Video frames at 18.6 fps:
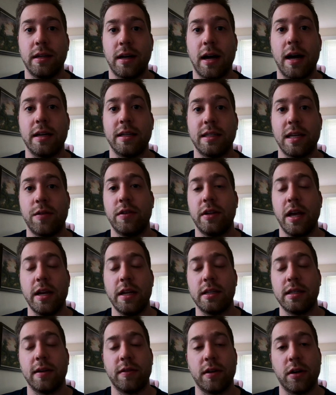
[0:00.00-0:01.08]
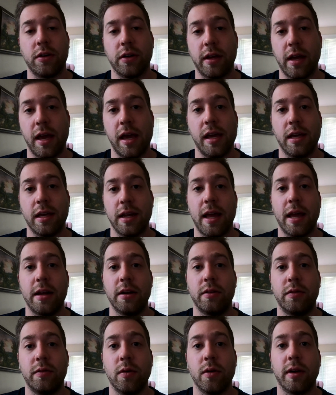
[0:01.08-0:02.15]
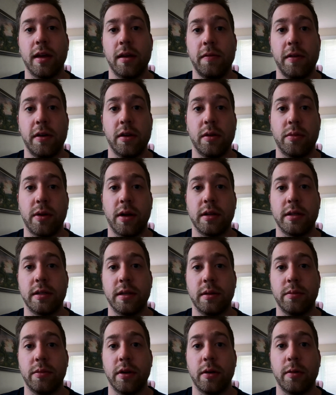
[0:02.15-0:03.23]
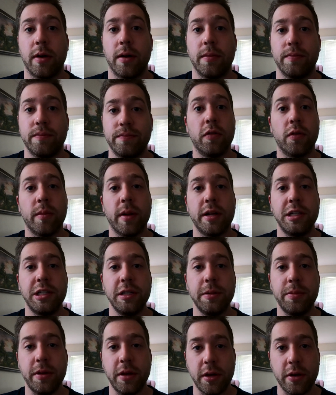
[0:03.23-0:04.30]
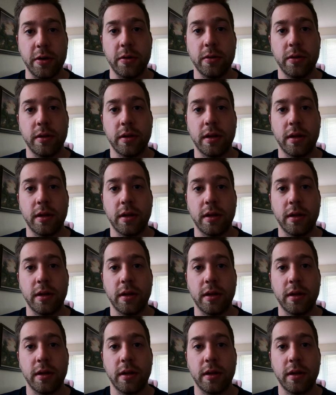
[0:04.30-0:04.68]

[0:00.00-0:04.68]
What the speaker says: i7 8700K can handle 4K video processing pretty well. For my GPU,